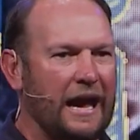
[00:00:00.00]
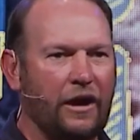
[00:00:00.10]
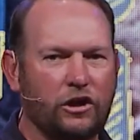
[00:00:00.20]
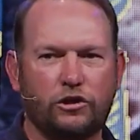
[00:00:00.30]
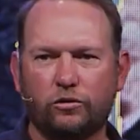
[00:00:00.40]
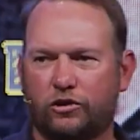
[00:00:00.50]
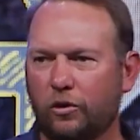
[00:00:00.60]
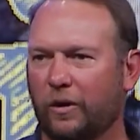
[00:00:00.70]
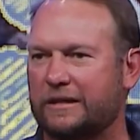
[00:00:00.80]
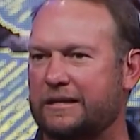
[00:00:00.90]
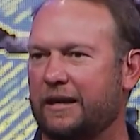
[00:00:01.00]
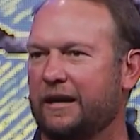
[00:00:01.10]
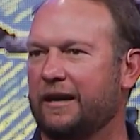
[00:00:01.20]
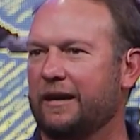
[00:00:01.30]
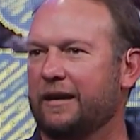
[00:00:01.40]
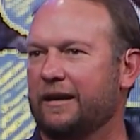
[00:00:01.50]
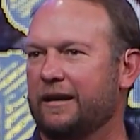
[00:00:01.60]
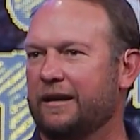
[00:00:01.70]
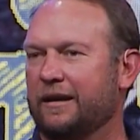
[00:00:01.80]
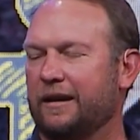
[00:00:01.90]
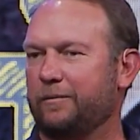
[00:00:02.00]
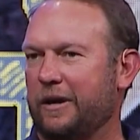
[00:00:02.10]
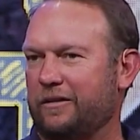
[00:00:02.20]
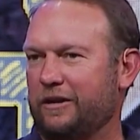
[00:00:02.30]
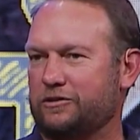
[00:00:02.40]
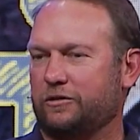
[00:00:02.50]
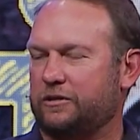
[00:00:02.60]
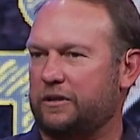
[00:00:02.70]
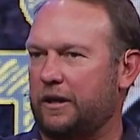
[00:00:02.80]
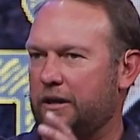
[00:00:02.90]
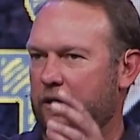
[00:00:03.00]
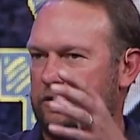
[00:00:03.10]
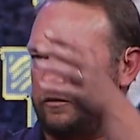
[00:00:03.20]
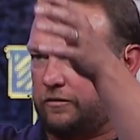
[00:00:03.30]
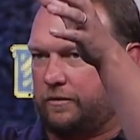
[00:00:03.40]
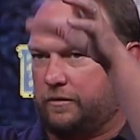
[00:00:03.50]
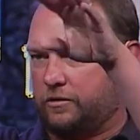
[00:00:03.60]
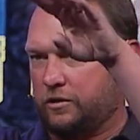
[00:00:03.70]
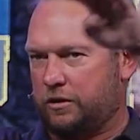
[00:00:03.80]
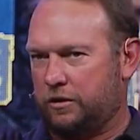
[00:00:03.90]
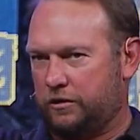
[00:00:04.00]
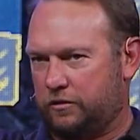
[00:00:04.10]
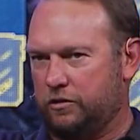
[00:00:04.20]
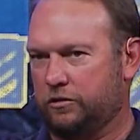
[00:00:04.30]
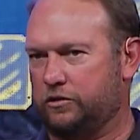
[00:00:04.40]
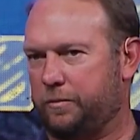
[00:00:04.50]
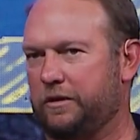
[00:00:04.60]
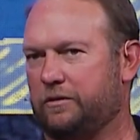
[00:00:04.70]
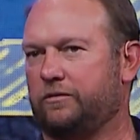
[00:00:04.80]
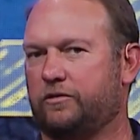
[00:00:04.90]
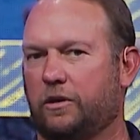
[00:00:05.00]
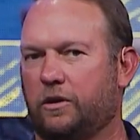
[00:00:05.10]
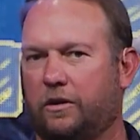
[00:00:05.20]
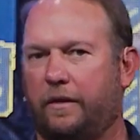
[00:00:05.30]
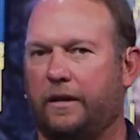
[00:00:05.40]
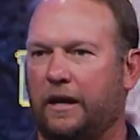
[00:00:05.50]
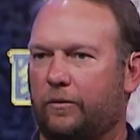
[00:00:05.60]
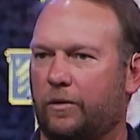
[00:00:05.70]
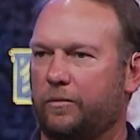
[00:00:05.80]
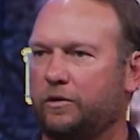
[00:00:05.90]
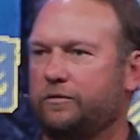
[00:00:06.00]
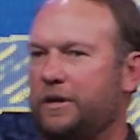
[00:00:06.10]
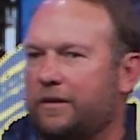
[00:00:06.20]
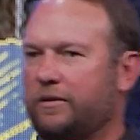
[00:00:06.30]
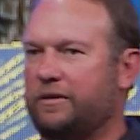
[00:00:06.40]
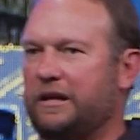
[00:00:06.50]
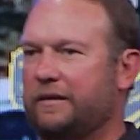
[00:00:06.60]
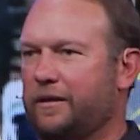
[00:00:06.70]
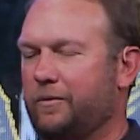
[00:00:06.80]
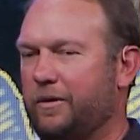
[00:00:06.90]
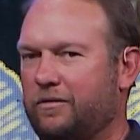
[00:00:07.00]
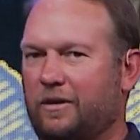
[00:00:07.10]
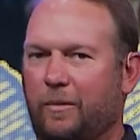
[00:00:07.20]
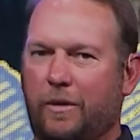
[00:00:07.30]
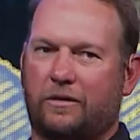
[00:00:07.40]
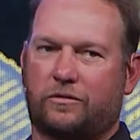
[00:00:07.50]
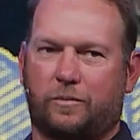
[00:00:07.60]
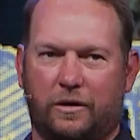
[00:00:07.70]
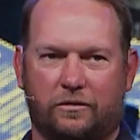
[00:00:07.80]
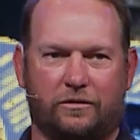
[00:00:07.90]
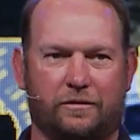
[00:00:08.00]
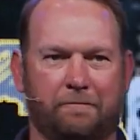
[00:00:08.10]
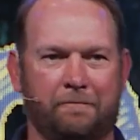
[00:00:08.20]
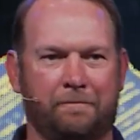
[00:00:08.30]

How did you do it? And Michelangelo said, I, I just took this huge piece of stone and then I removed everything that wasn't a masterpiece.